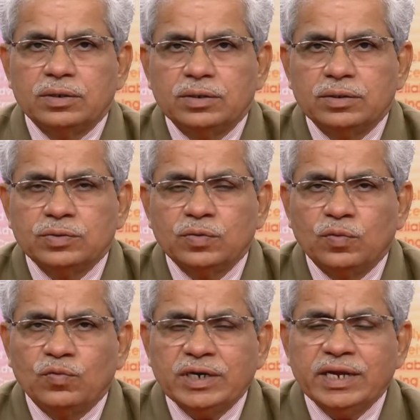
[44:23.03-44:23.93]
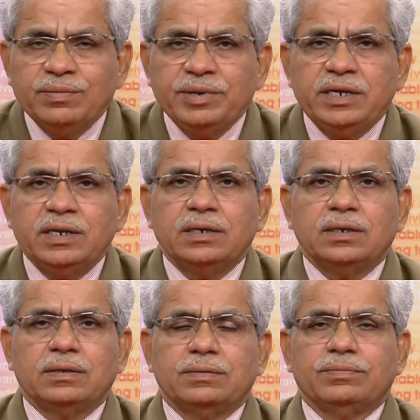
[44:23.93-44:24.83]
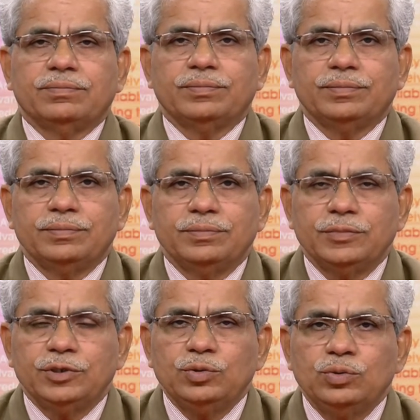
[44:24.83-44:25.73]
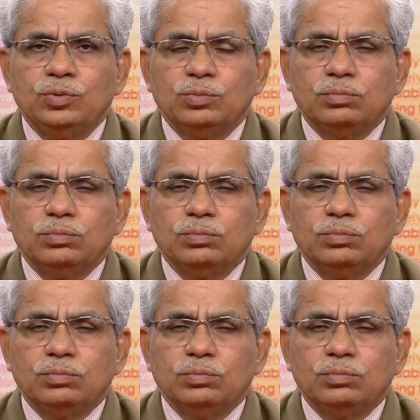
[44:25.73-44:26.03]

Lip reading: So what can be done to